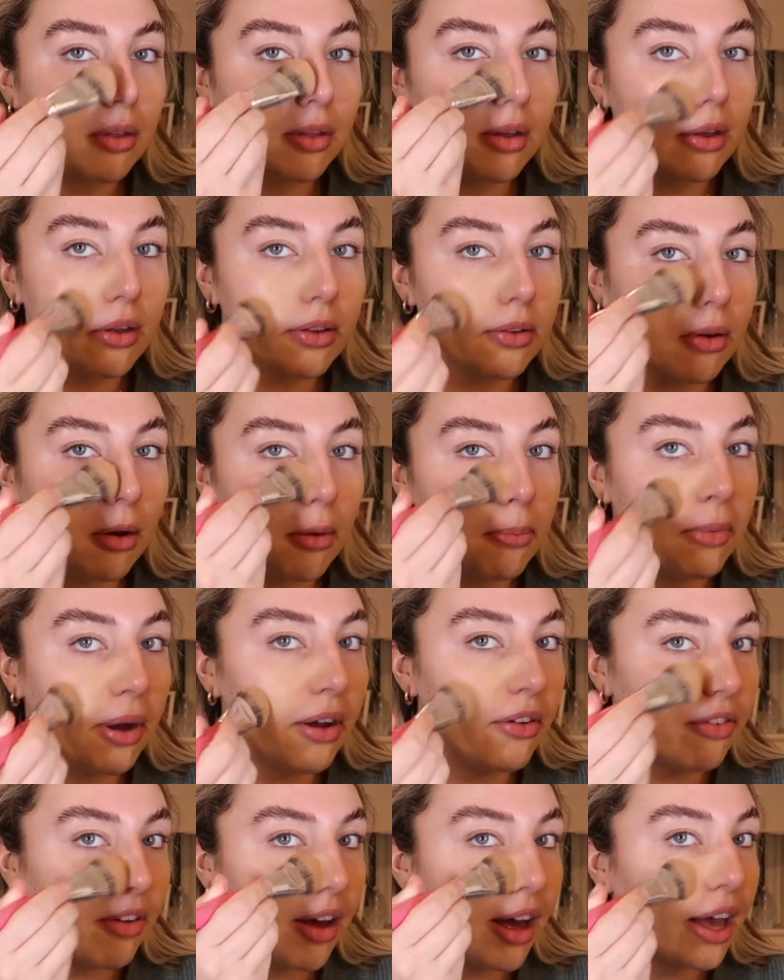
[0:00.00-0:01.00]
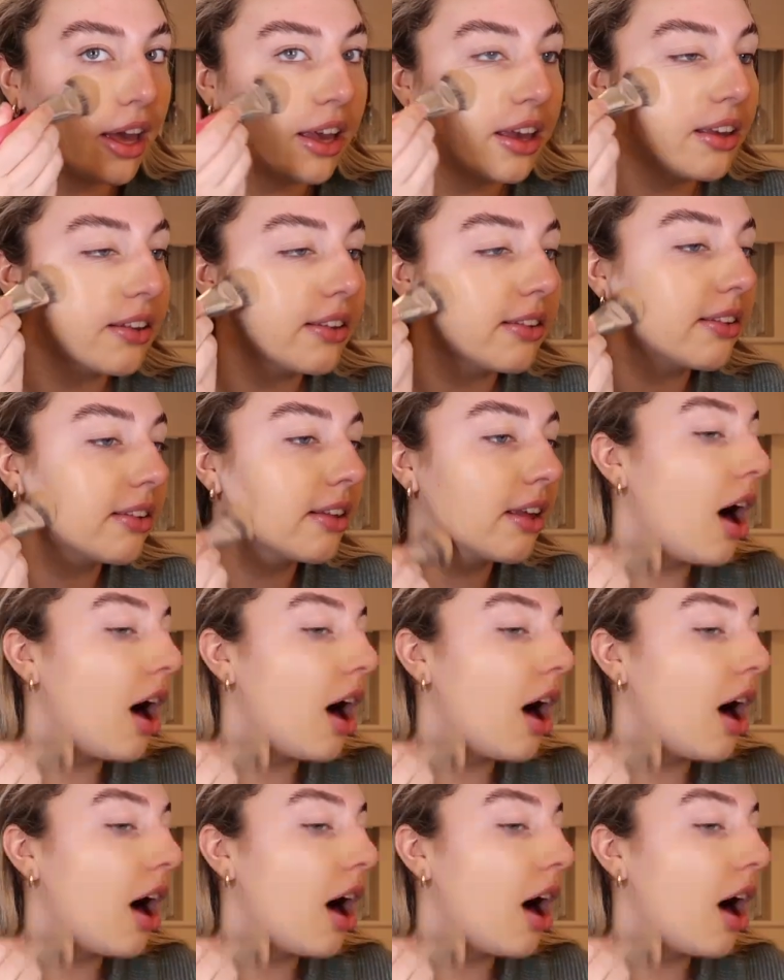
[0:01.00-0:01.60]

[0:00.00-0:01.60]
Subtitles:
this on my face.